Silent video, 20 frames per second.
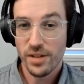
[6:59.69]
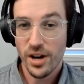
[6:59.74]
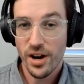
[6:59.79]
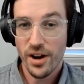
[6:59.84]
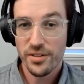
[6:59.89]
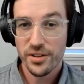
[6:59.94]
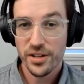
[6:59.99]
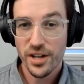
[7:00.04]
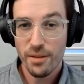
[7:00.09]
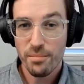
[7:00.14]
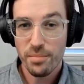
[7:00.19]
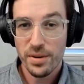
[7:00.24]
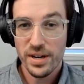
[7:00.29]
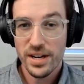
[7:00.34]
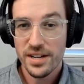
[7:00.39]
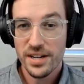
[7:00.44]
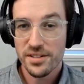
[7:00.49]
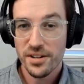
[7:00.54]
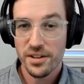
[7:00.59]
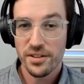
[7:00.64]
other
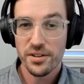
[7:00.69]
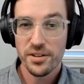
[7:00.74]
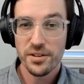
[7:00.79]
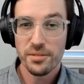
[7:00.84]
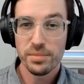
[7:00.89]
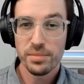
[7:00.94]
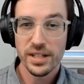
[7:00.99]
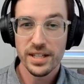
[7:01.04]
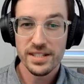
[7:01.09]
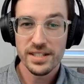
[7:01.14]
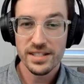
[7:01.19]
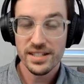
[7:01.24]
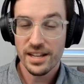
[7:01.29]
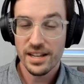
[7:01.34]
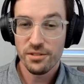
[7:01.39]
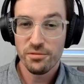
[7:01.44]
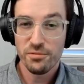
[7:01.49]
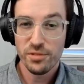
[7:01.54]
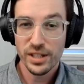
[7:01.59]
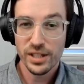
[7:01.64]
companies, other places
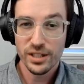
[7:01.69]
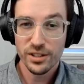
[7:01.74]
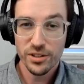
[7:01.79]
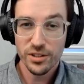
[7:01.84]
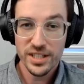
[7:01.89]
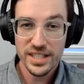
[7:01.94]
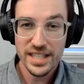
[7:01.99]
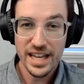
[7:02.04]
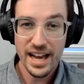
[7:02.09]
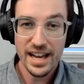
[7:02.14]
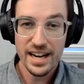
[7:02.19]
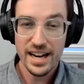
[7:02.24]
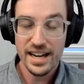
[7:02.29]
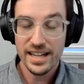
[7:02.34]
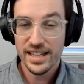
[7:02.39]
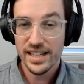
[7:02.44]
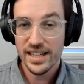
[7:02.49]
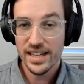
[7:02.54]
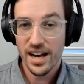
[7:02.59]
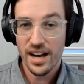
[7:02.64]
hadn't really looked at.
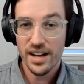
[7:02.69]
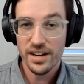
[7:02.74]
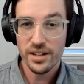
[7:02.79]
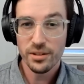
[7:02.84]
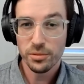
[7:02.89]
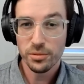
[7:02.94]
And Guyana